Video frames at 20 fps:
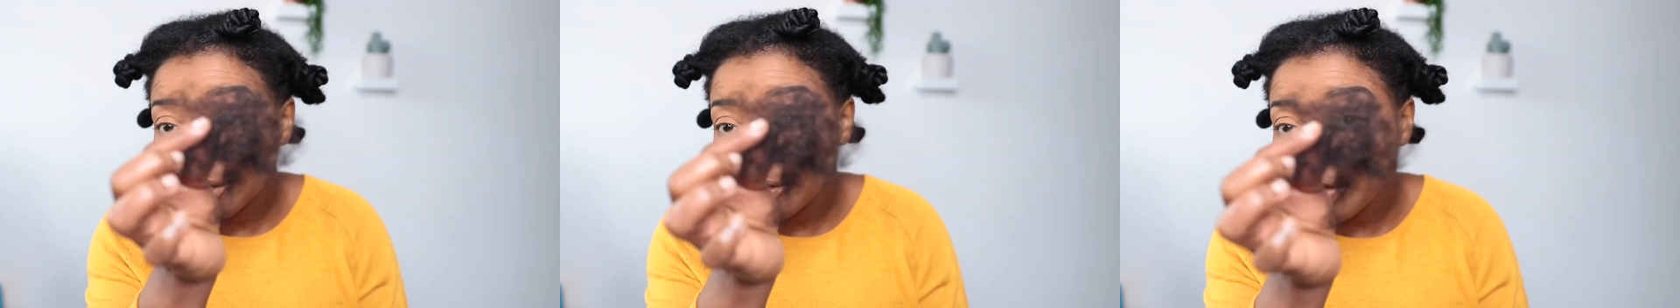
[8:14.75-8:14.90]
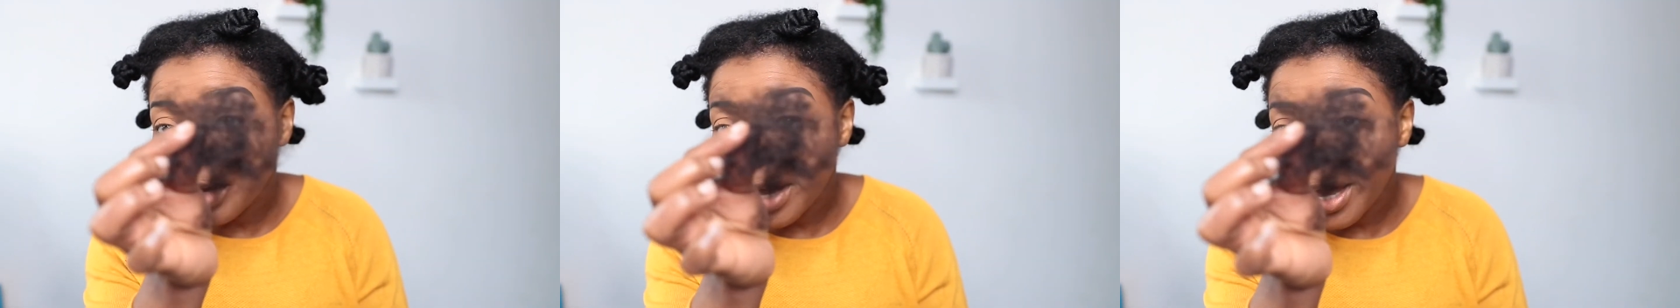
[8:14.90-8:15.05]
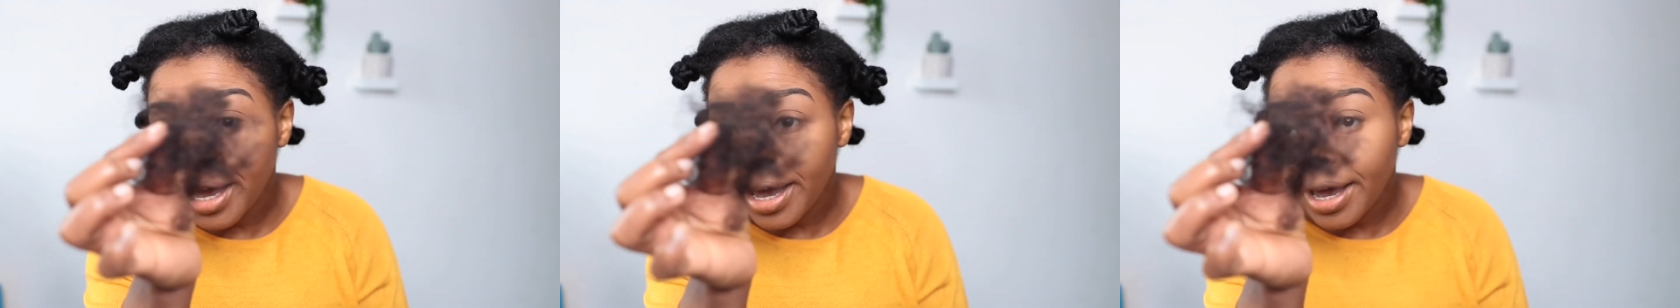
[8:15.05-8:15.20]

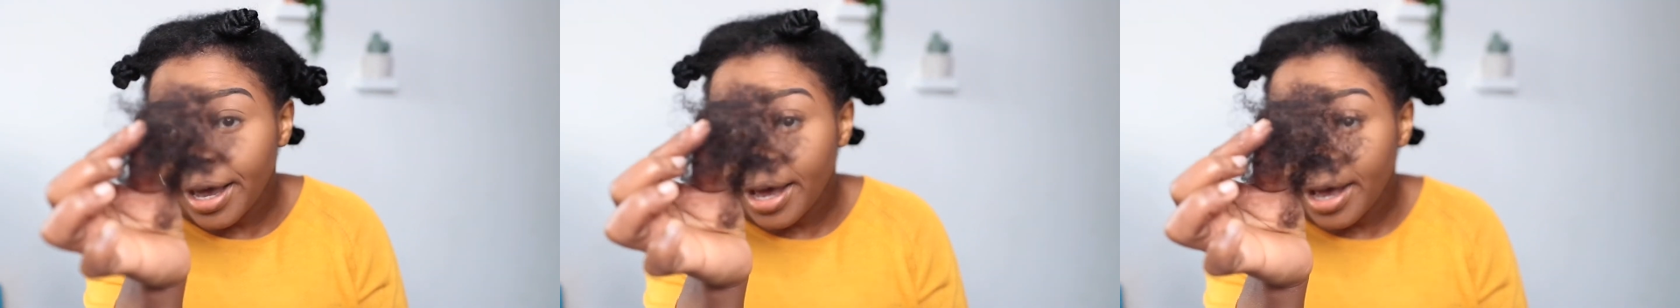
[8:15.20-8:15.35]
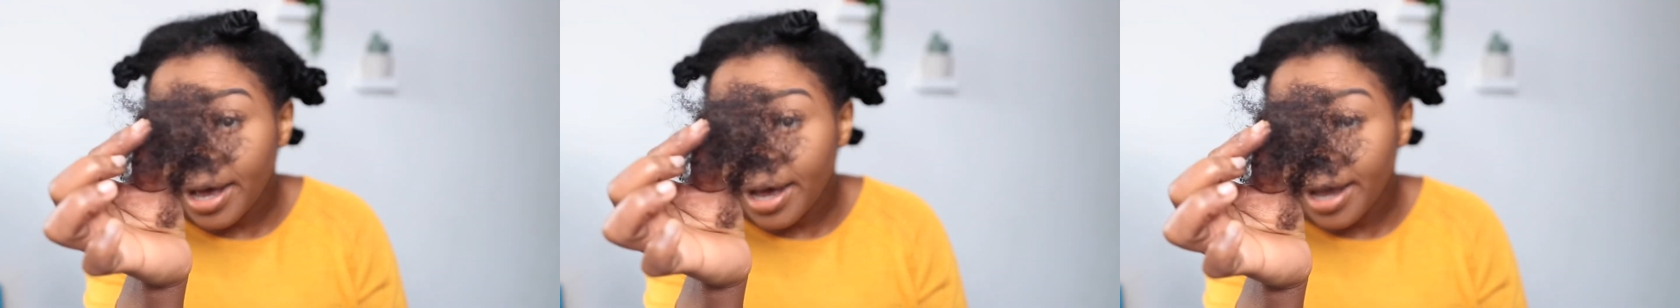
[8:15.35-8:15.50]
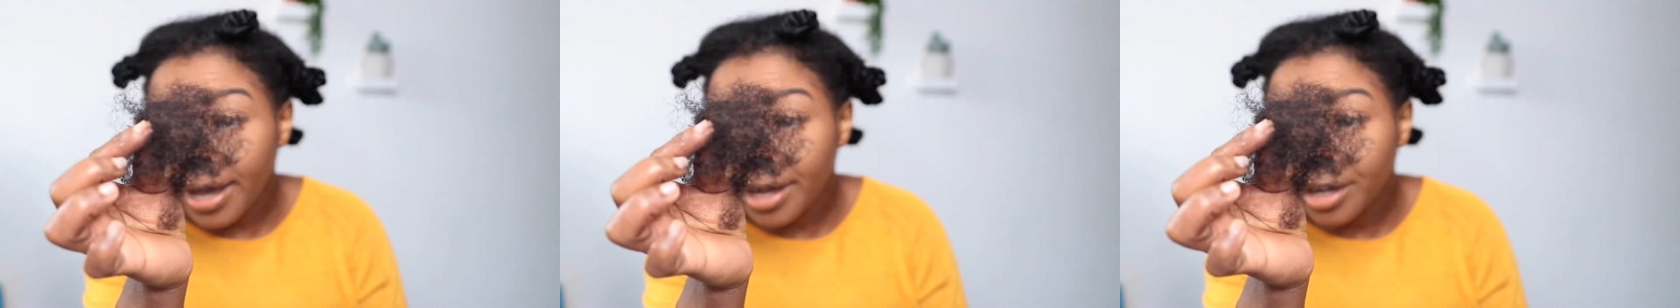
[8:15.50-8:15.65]
So this is
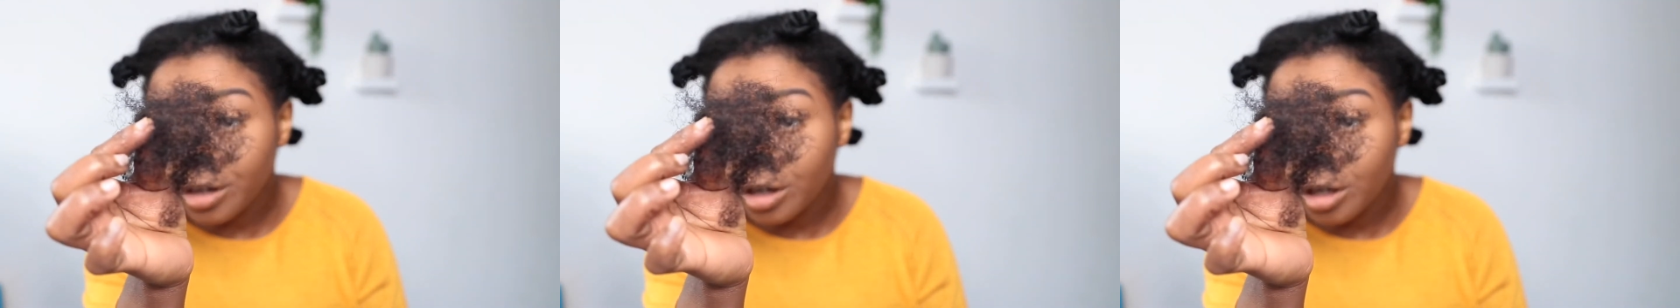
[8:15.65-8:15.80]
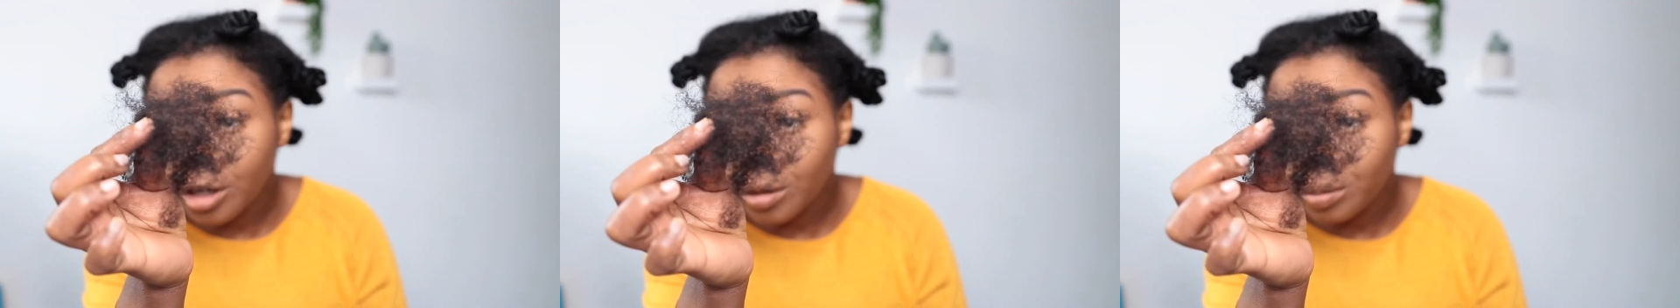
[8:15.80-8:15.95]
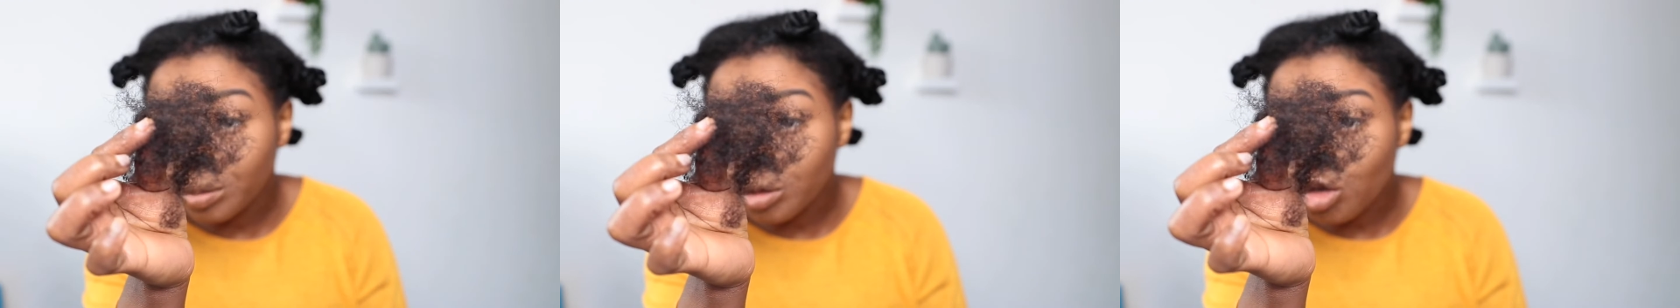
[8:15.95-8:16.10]
how much
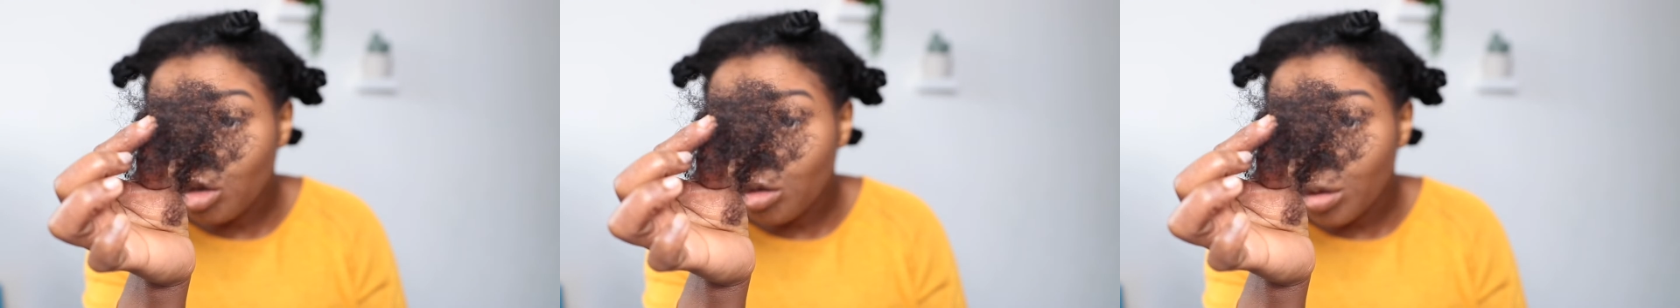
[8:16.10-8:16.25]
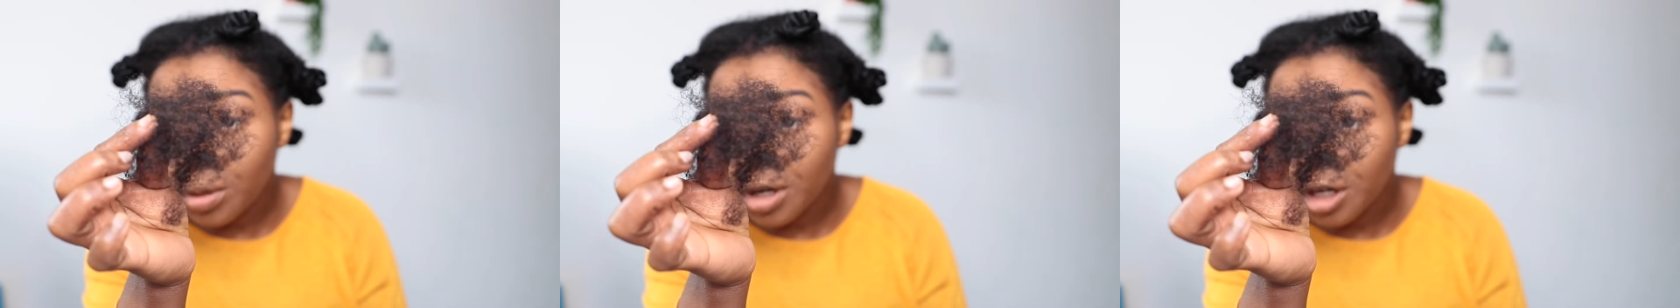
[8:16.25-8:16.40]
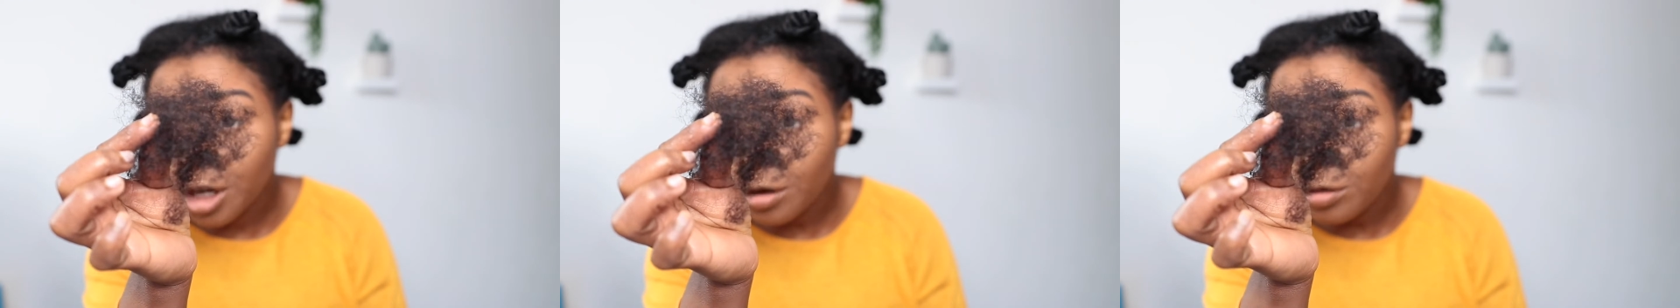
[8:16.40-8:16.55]
hair I ended
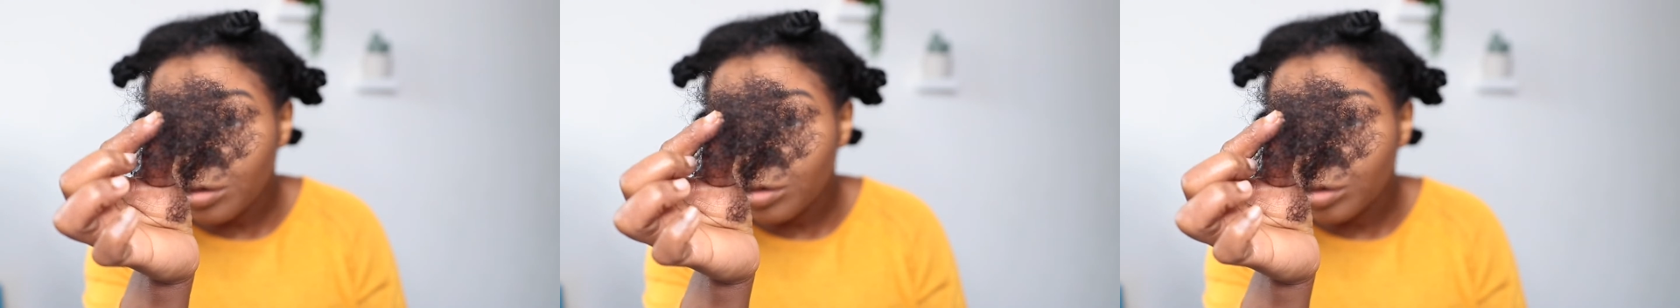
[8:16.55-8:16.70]
up